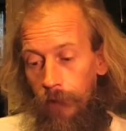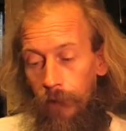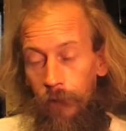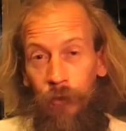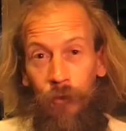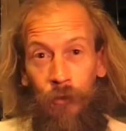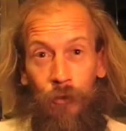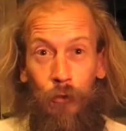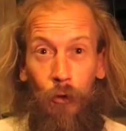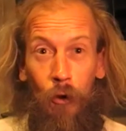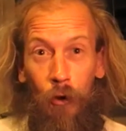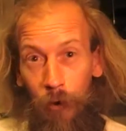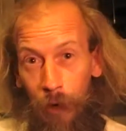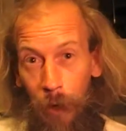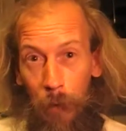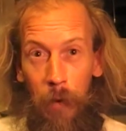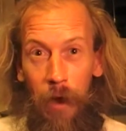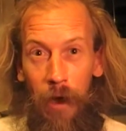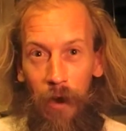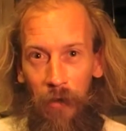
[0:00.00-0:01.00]
Sorry
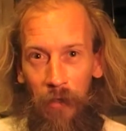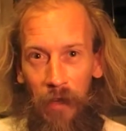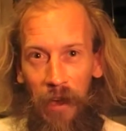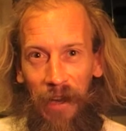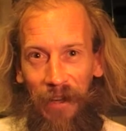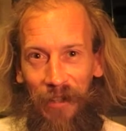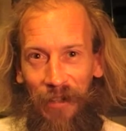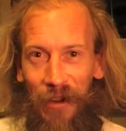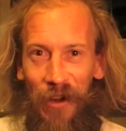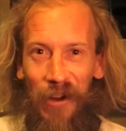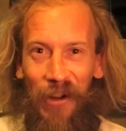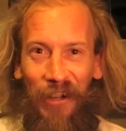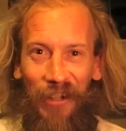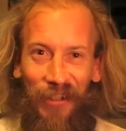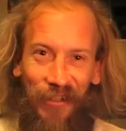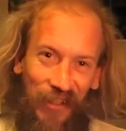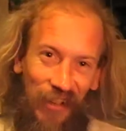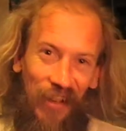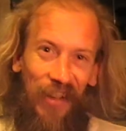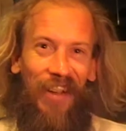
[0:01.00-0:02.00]
about that,
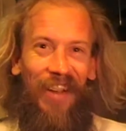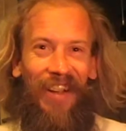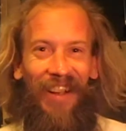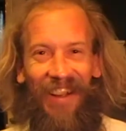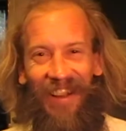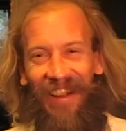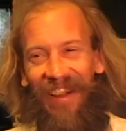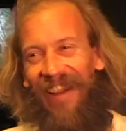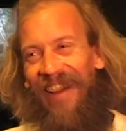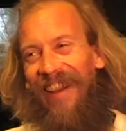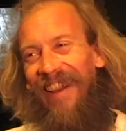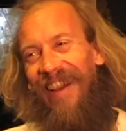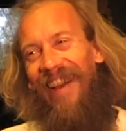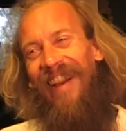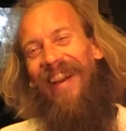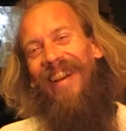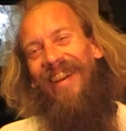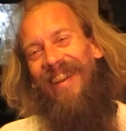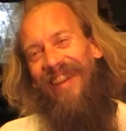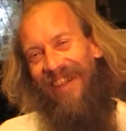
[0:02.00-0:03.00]
guys.
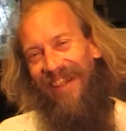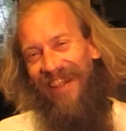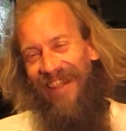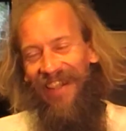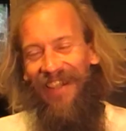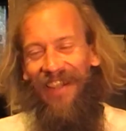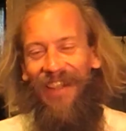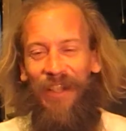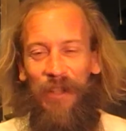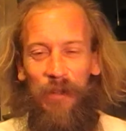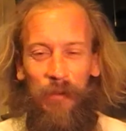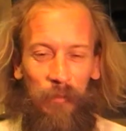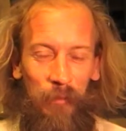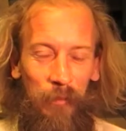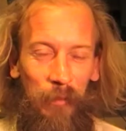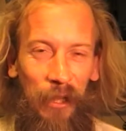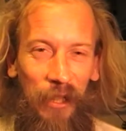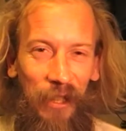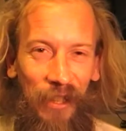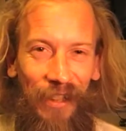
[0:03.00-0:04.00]

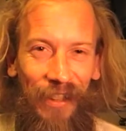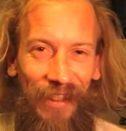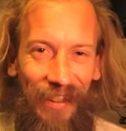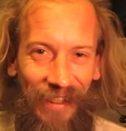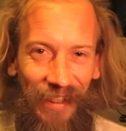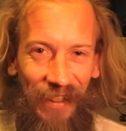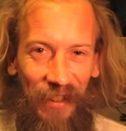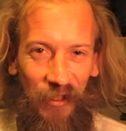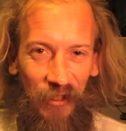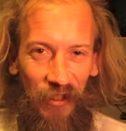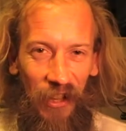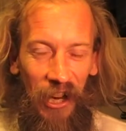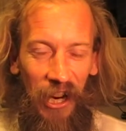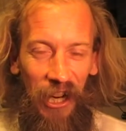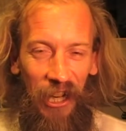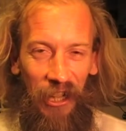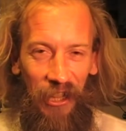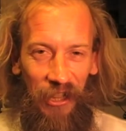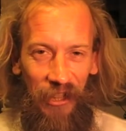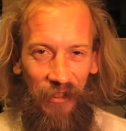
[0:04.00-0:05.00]
But things
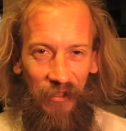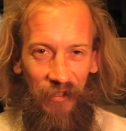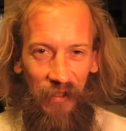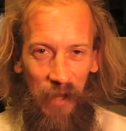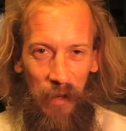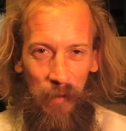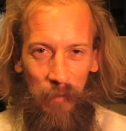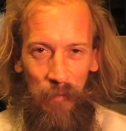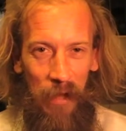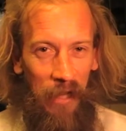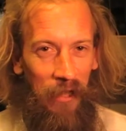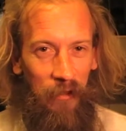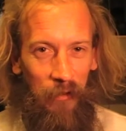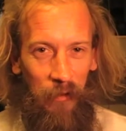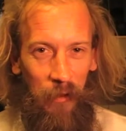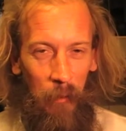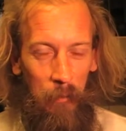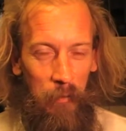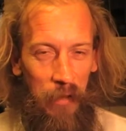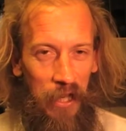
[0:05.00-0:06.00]
are as they're meant
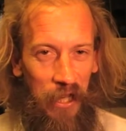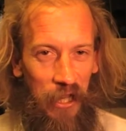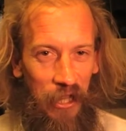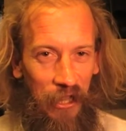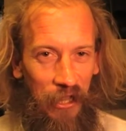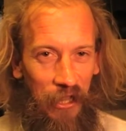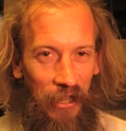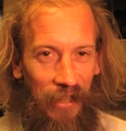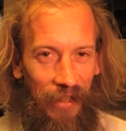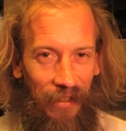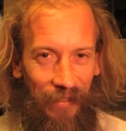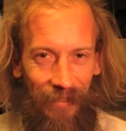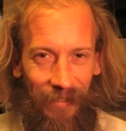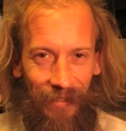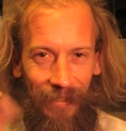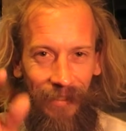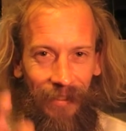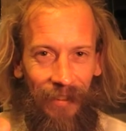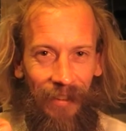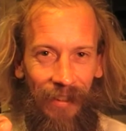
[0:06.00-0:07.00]
to be, right?
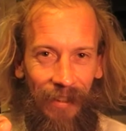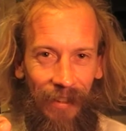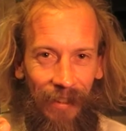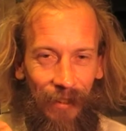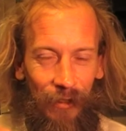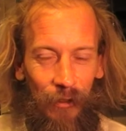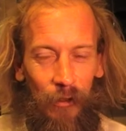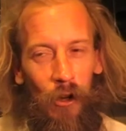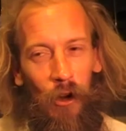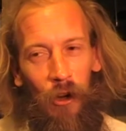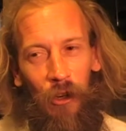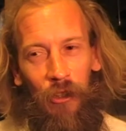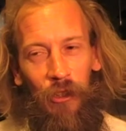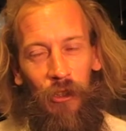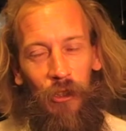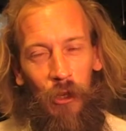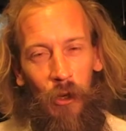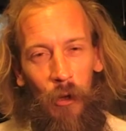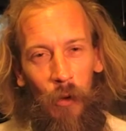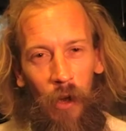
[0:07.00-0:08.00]
God
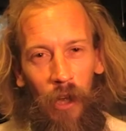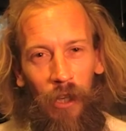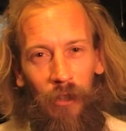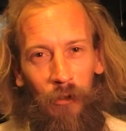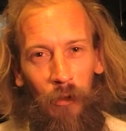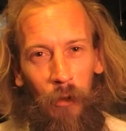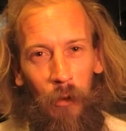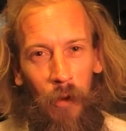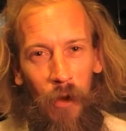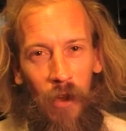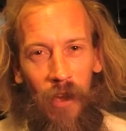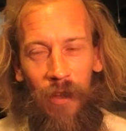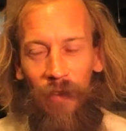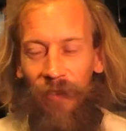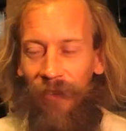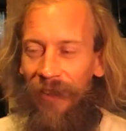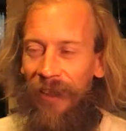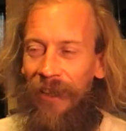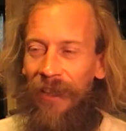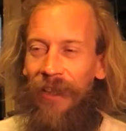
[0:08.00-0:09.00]
knew I'd do it.
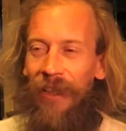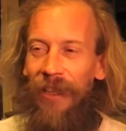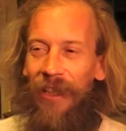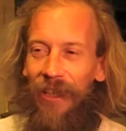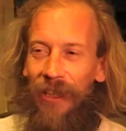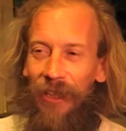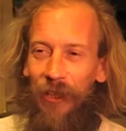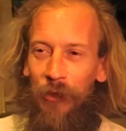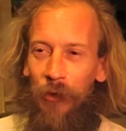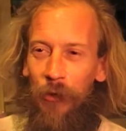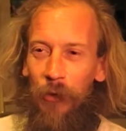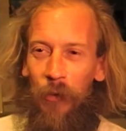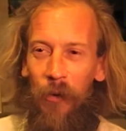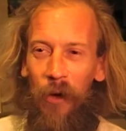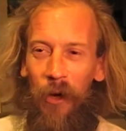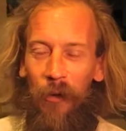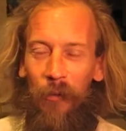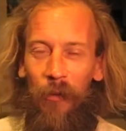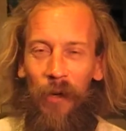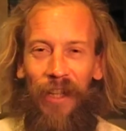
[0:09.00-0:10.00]
He knew
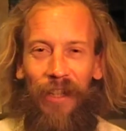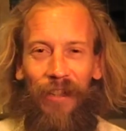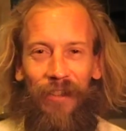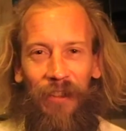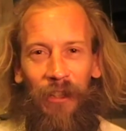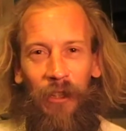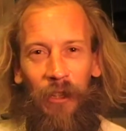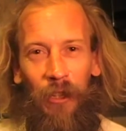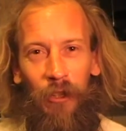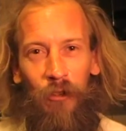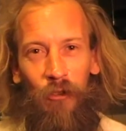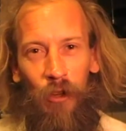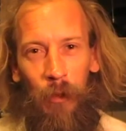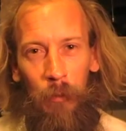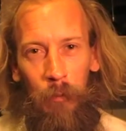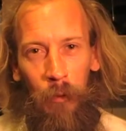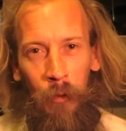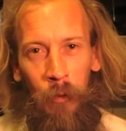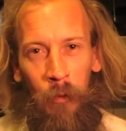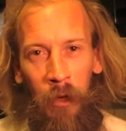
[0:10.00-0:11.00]
I'd wait till the
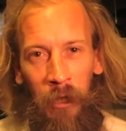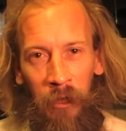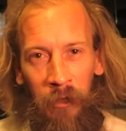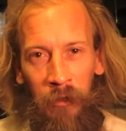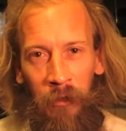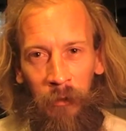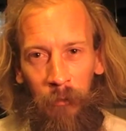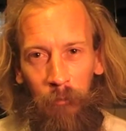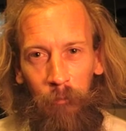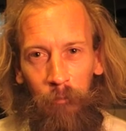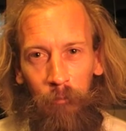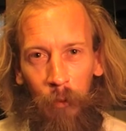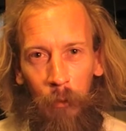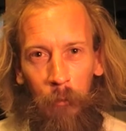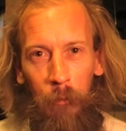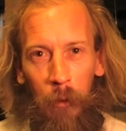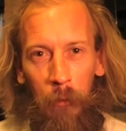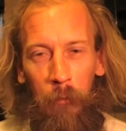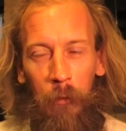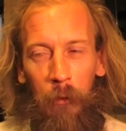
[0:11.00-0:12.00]
triple one. Boom,
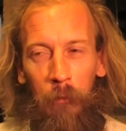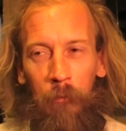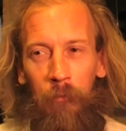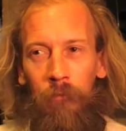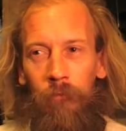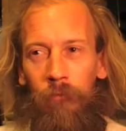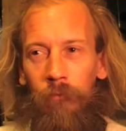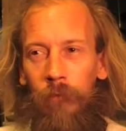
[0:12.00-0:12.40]
boom, boom.